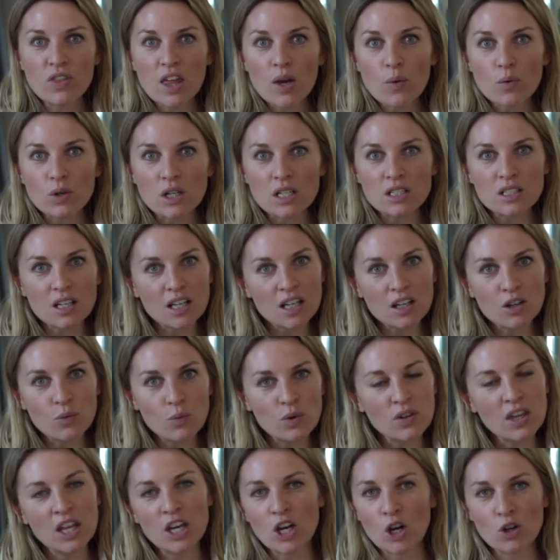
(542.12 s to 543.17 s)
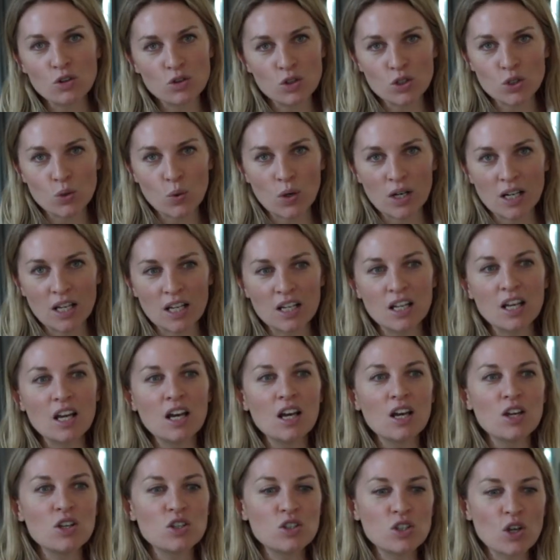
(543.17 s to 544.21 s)
they want to take when they go to the toilet?
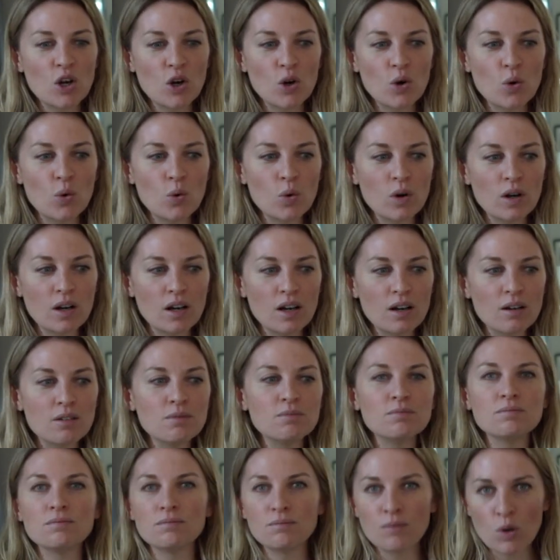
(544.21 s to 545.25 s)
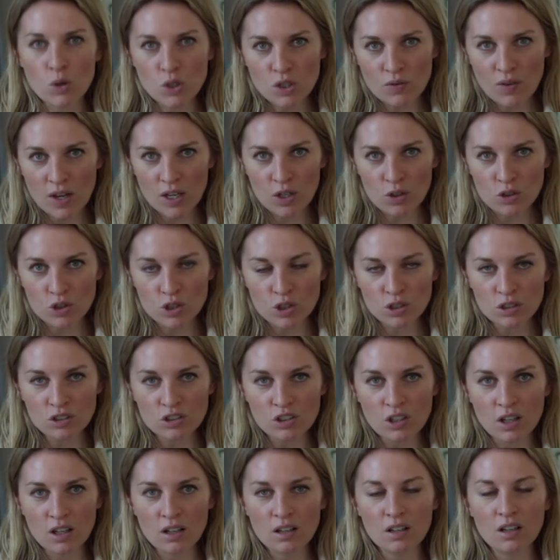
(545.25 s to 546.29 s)
So motivate your
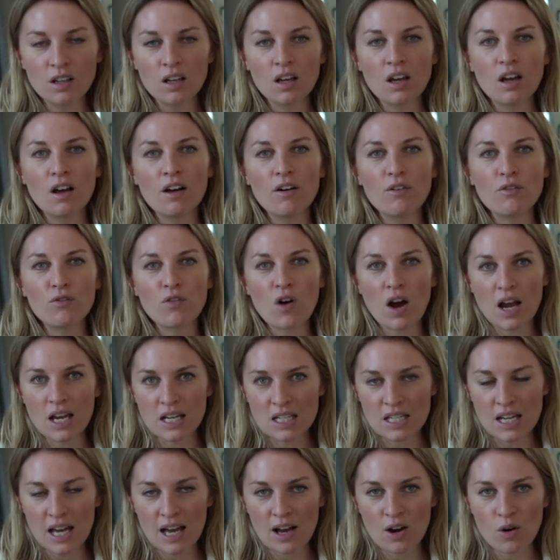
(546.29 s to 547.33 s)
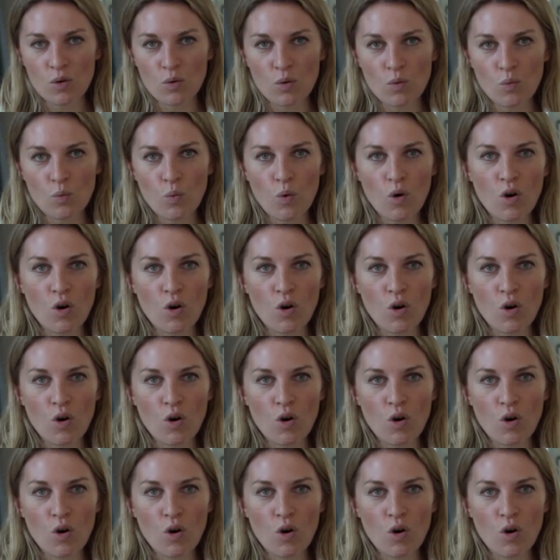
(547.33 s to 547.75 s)
children, find out